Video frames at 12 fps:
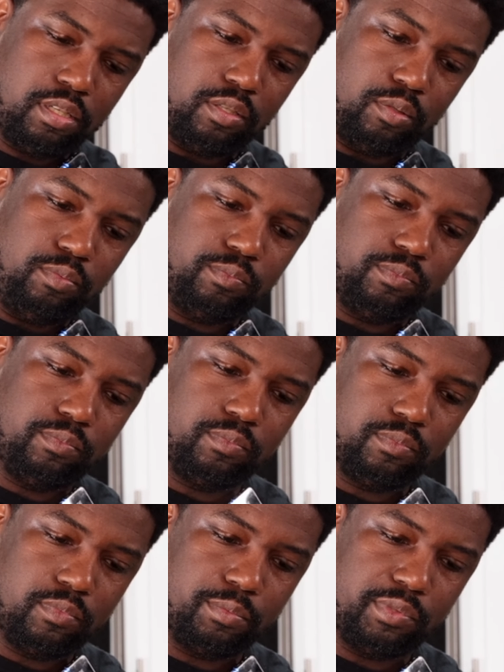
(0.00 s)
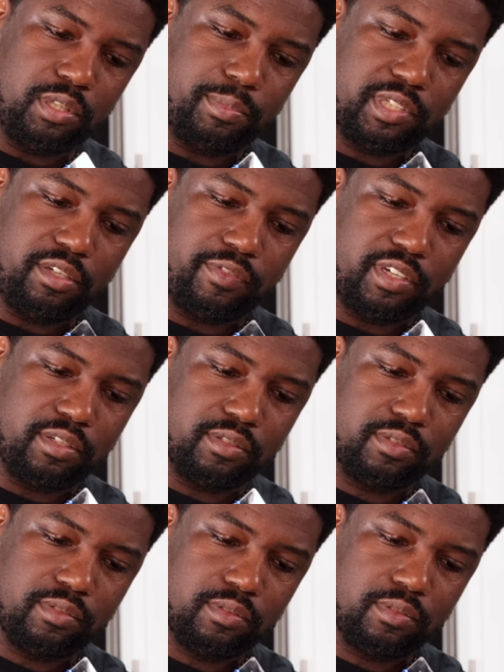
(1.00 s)
up. Oop, I took myself out.
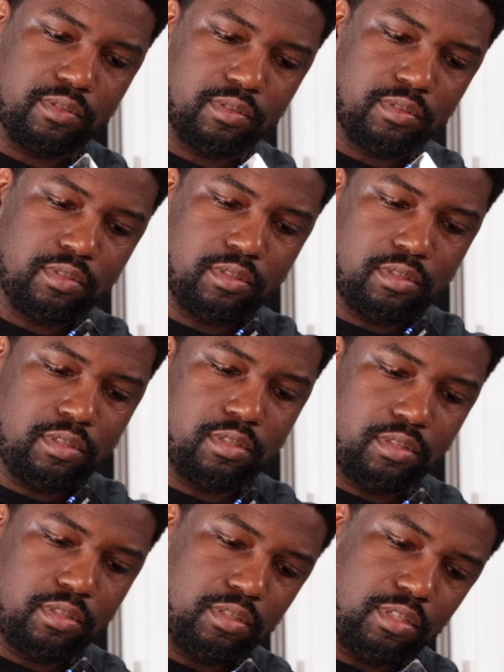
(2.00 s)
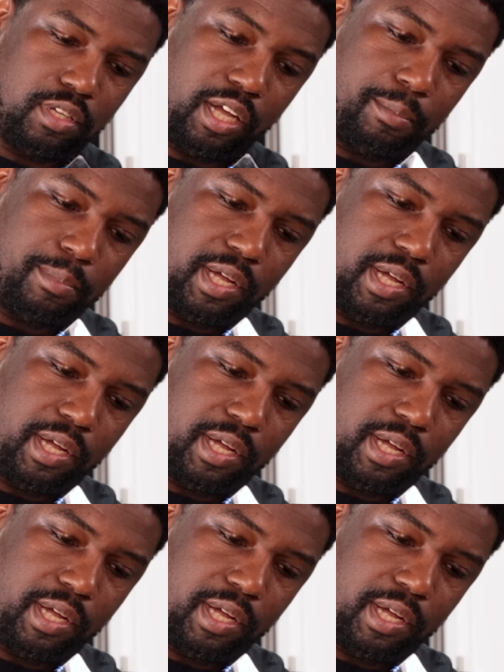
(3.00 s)
I'm